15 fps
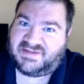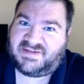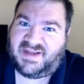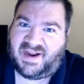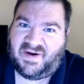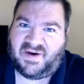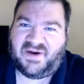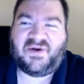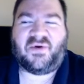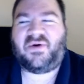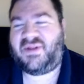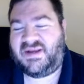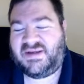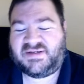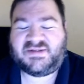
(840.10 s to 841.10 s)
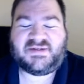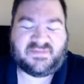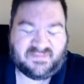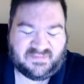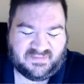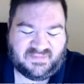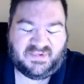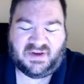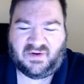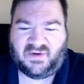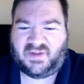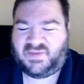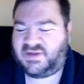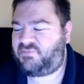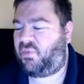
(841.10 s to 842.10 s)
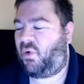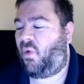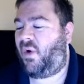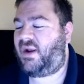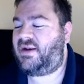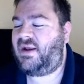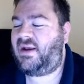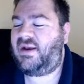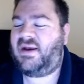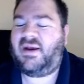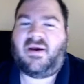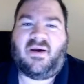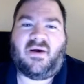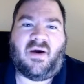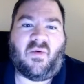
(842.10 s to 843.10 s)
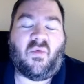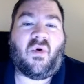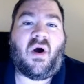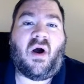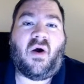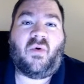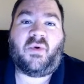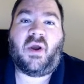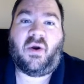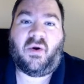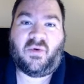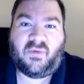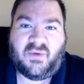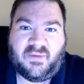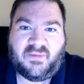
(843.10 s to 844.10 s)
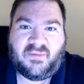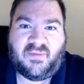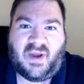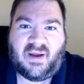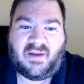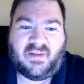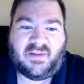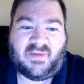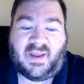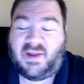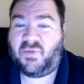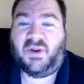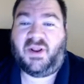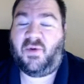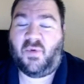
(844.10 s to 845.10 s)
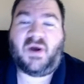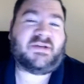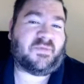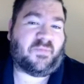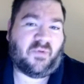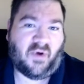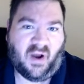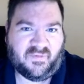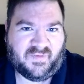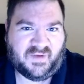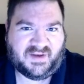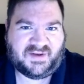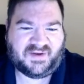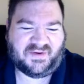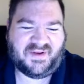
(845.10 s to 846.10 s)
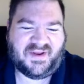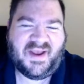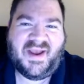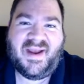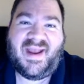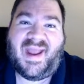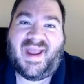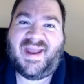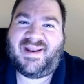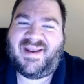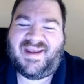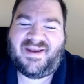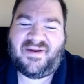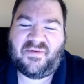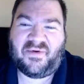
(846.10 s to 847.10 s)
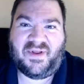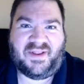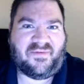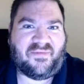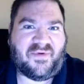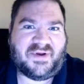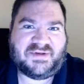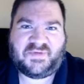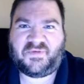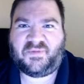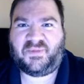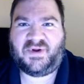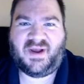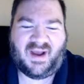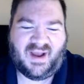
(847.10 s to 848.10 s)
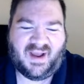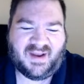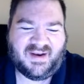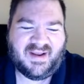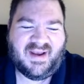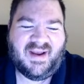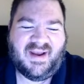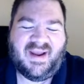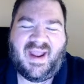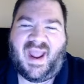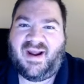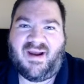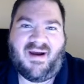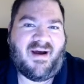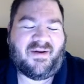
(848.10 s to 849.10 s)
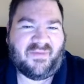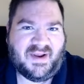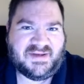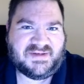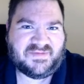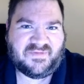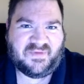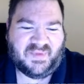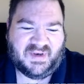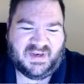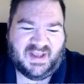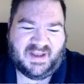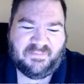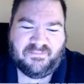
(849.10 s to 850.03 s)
Herod, or at least, at this point, oh no, he really was a prophet, and he really was from God, and God raised him from the dead.